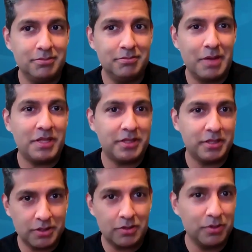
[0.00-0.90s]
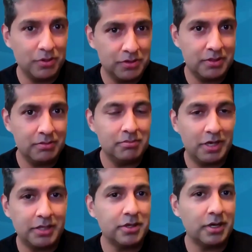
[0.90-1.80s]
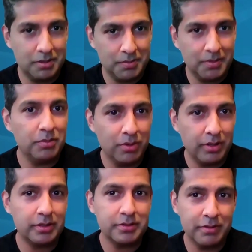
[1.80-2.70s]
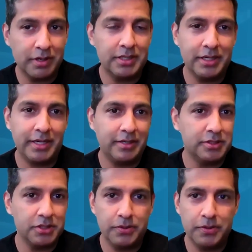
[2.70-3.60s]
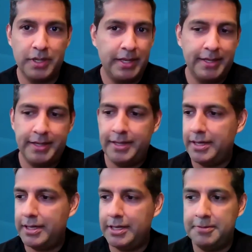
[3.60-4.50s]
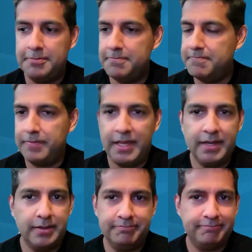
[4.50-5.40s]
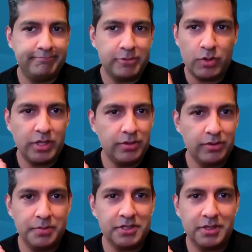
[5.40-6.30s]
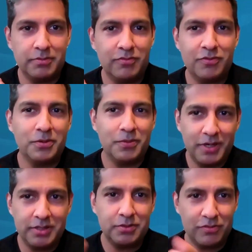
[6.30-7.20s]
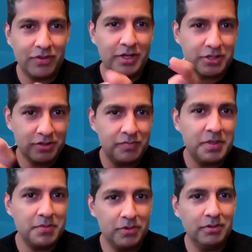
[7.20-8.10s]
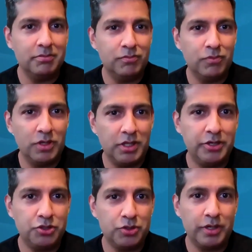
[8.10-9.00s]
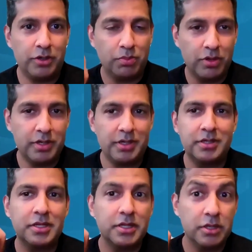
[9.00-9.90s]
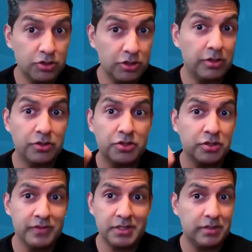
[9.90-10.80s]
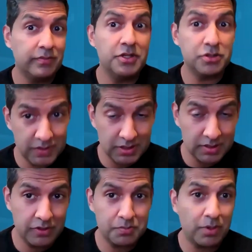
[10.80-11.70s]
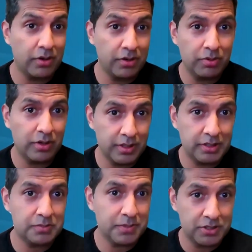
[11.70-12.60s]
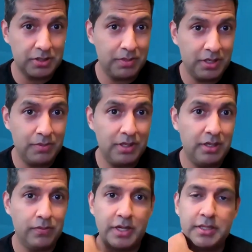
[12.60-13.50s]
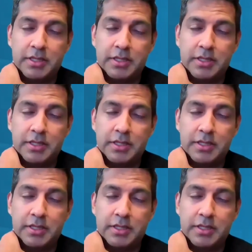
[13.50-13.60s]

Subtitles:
I met this other person and I talked to them about it, right? Like, and so, yeah, 20-30% referral rate is a reflection of people really enjoying your product, enjoying your service delivery. Service delivery is part of your product, especially in B2B, right?